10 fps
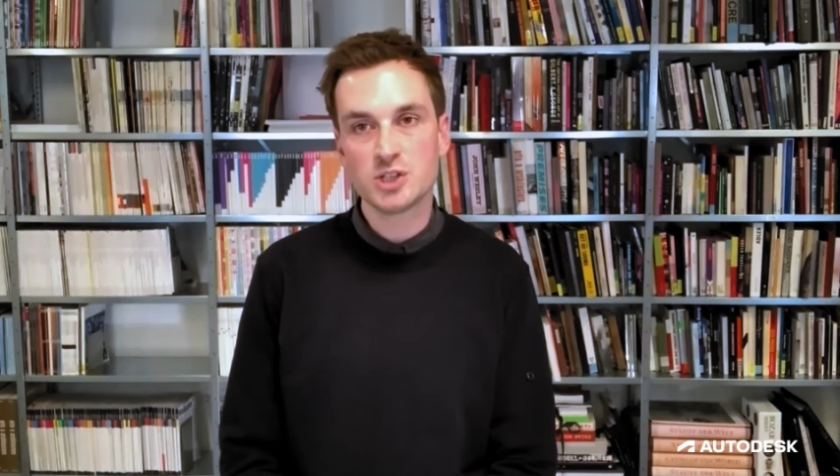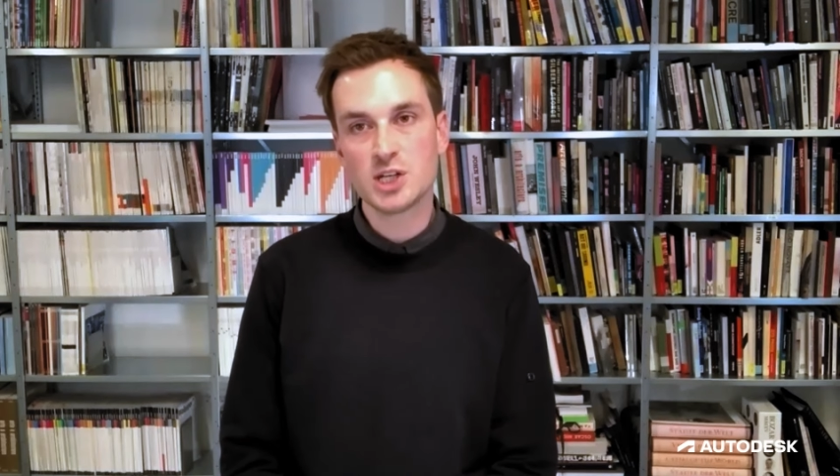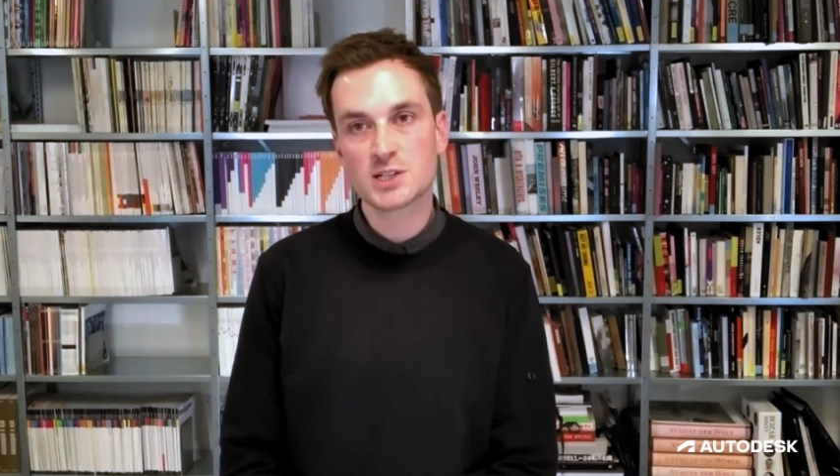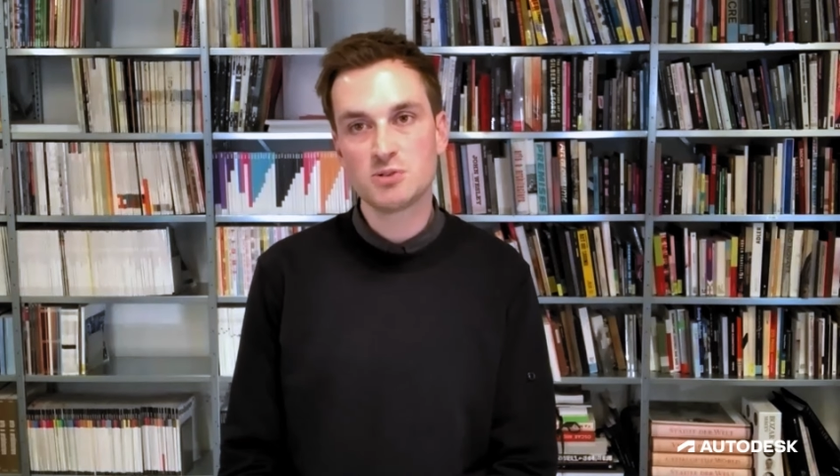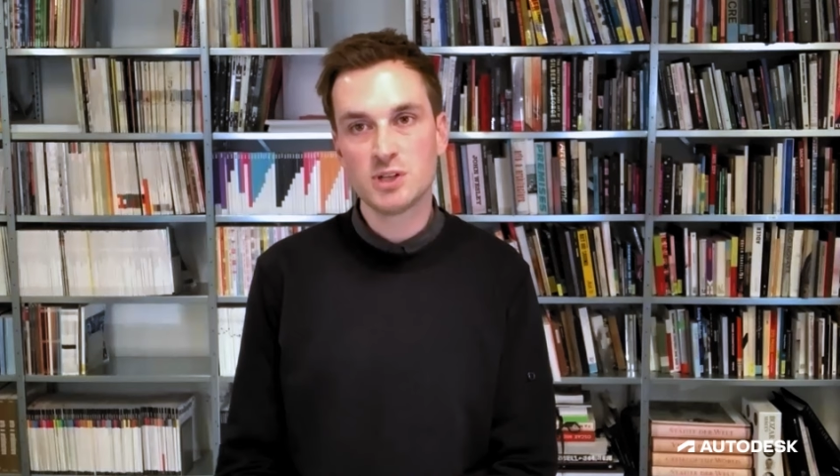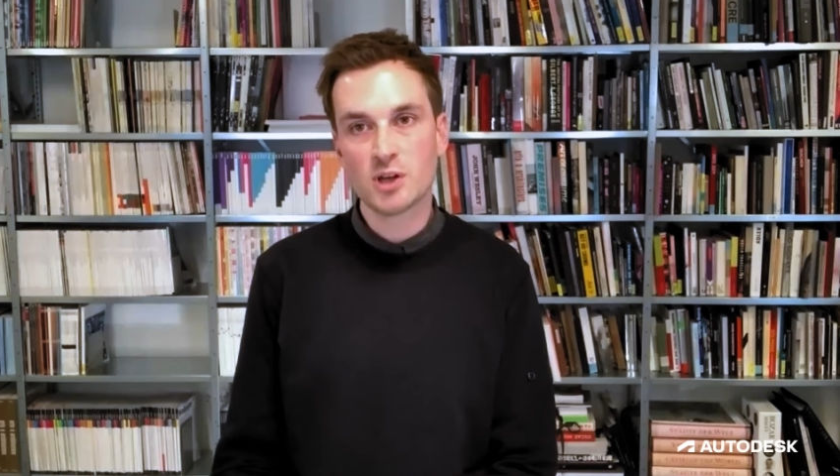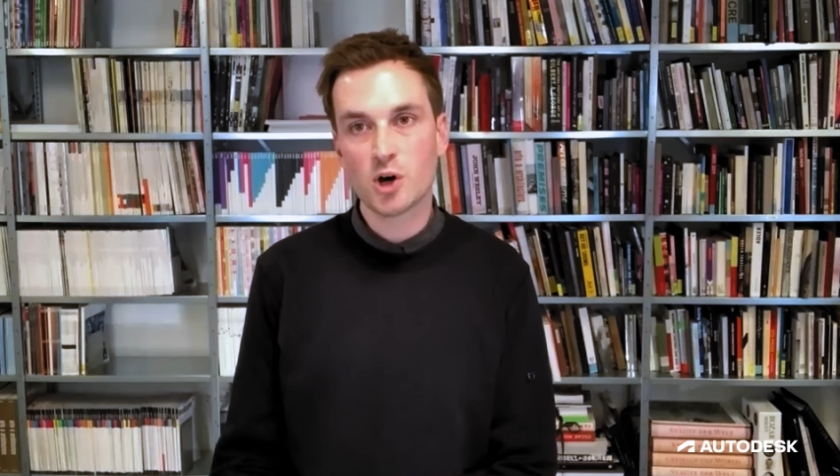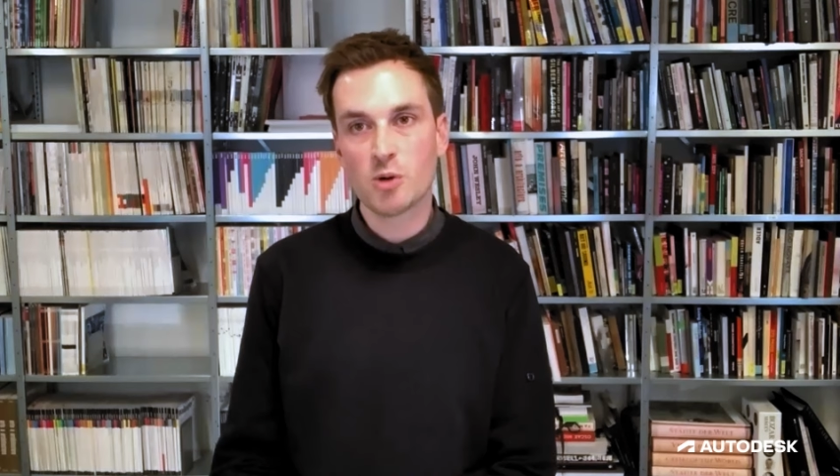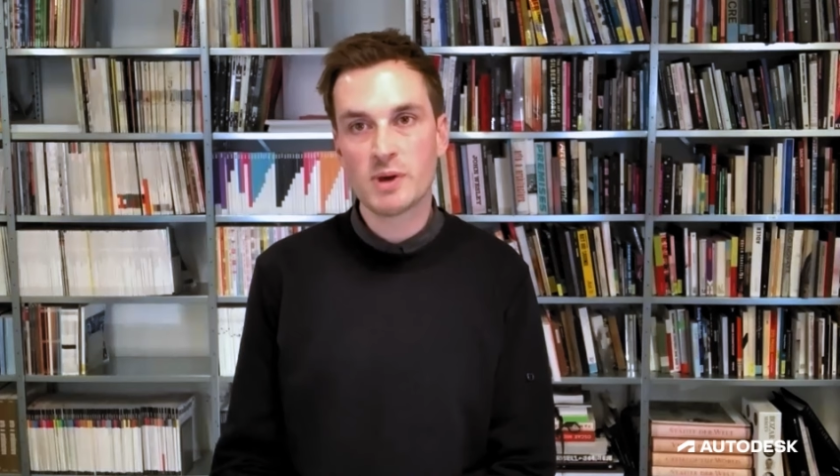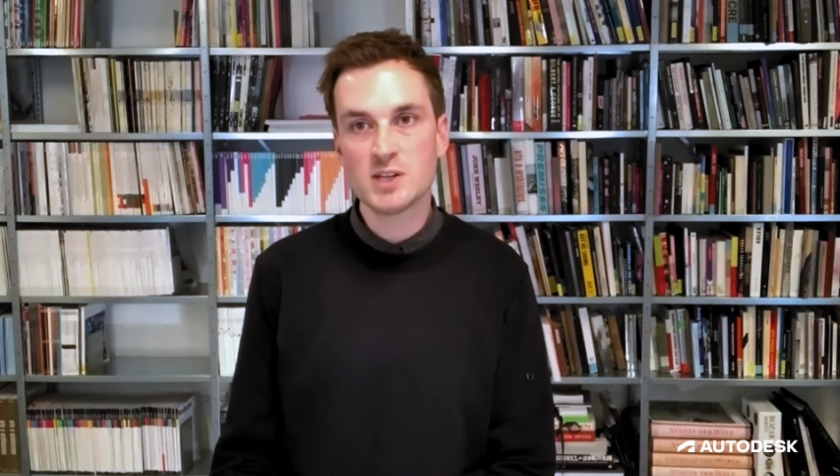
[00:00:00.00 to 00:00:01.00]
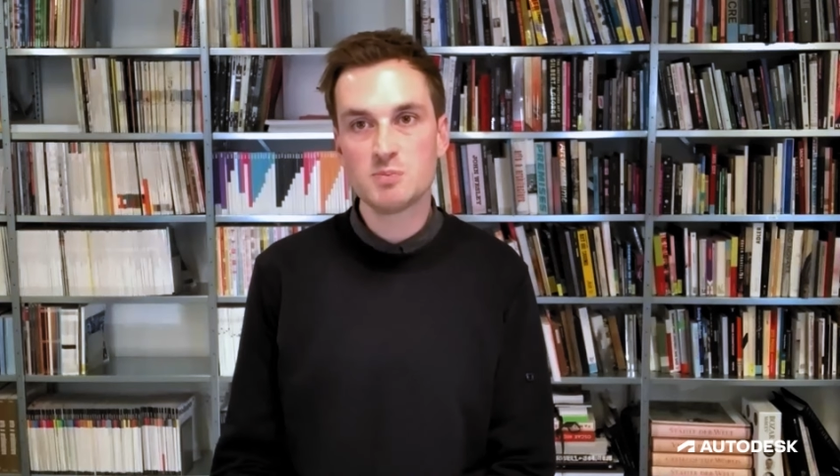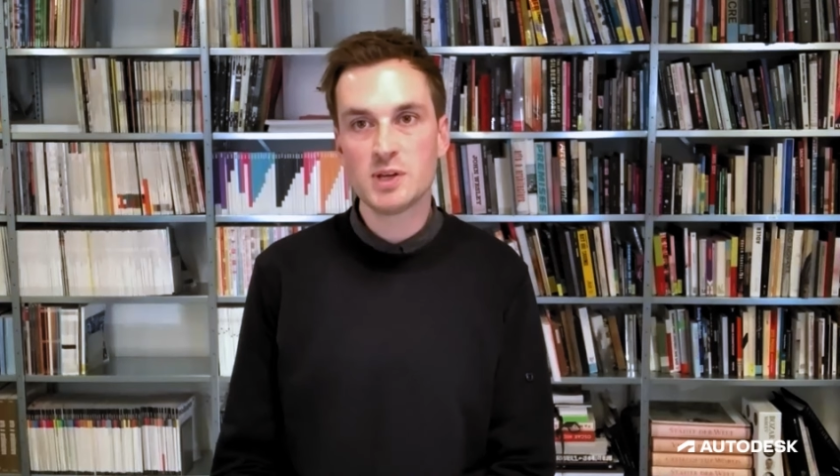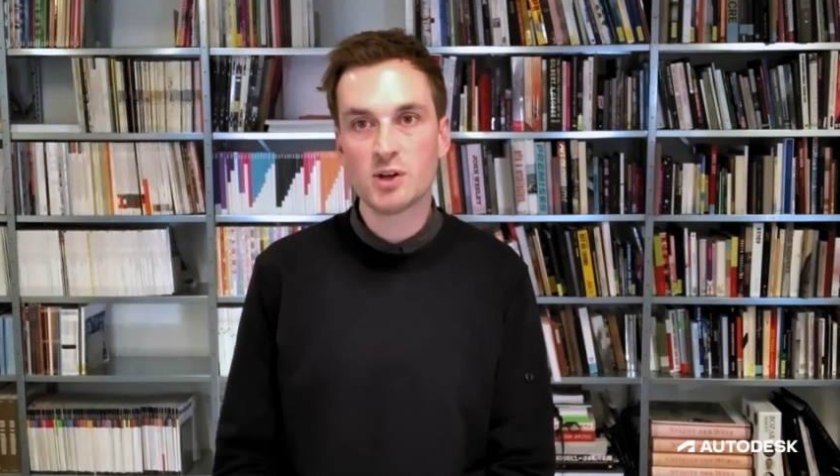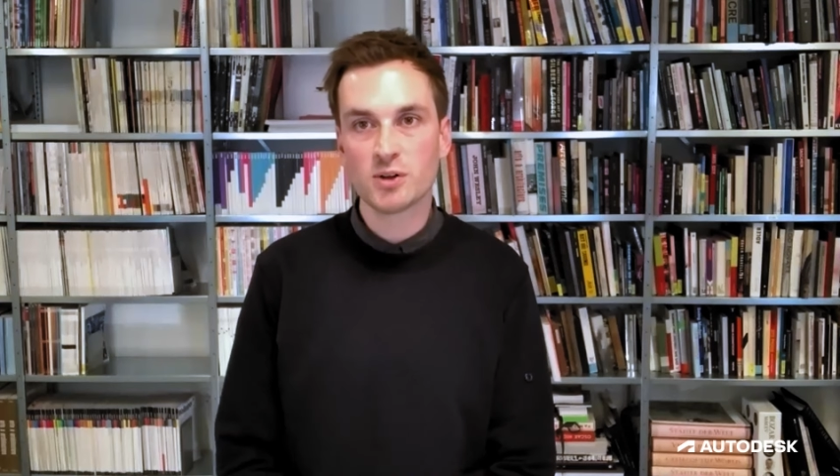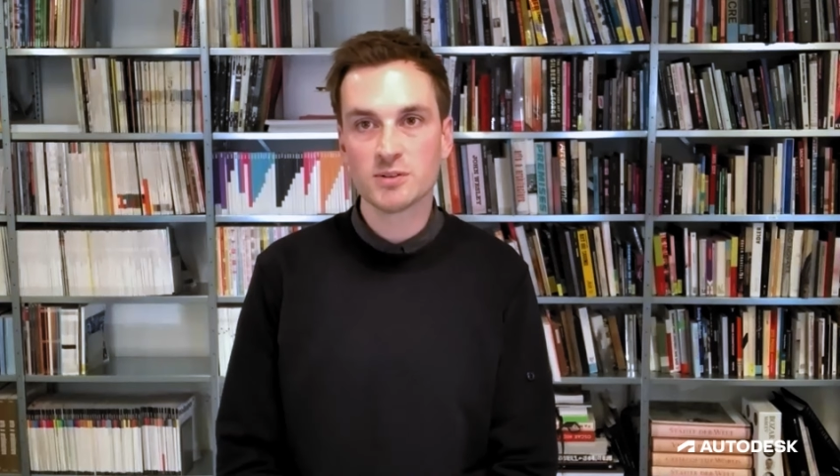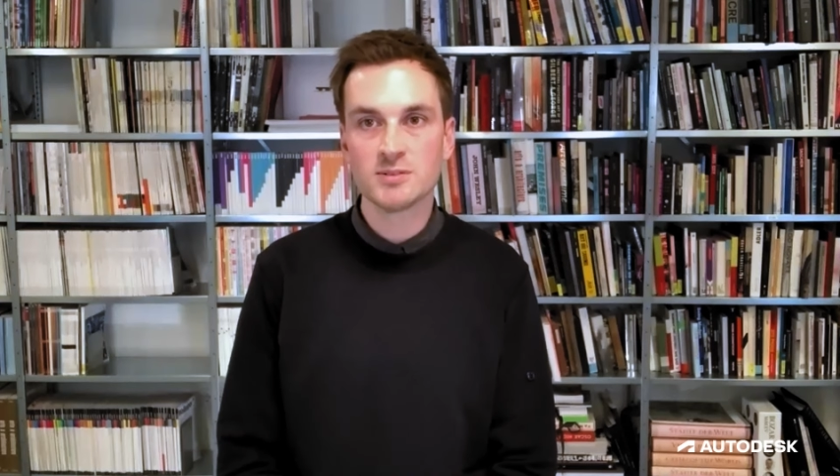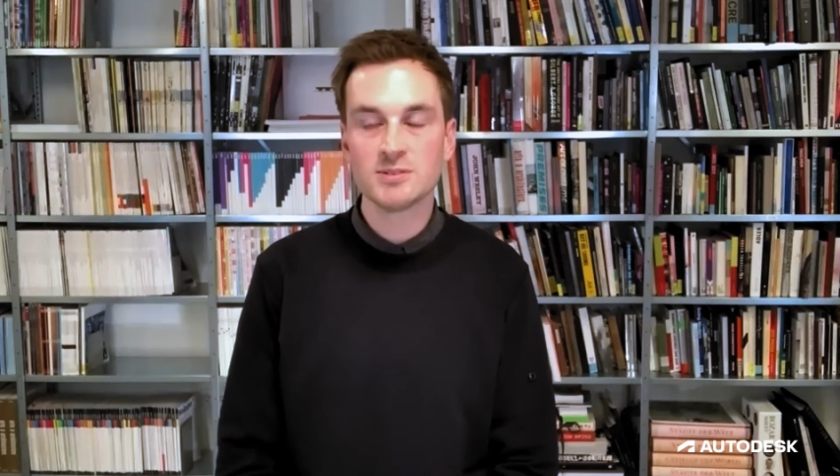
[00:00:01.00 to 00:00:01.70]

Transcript: trajectory that O M A has been on